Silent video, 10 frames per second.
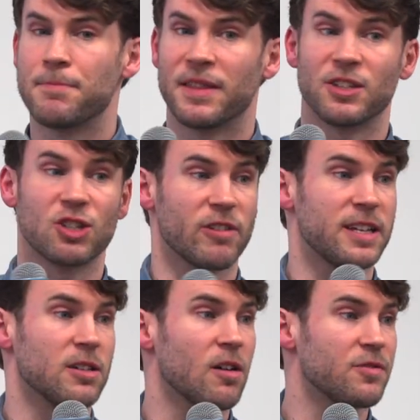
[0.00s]
but then
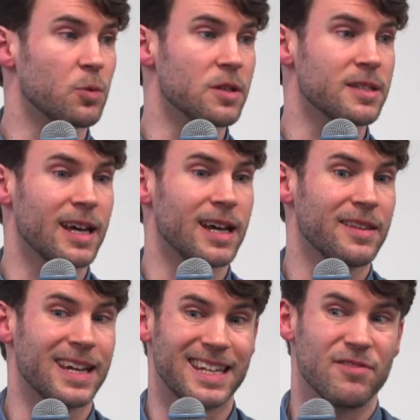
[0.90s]
straight afterwards
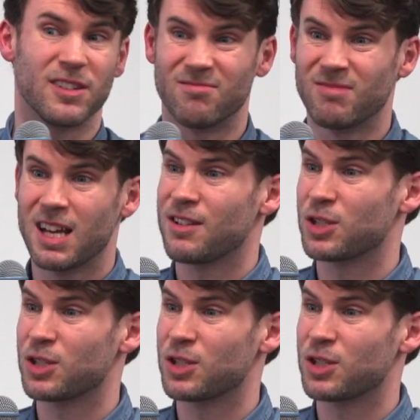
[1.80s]
they're given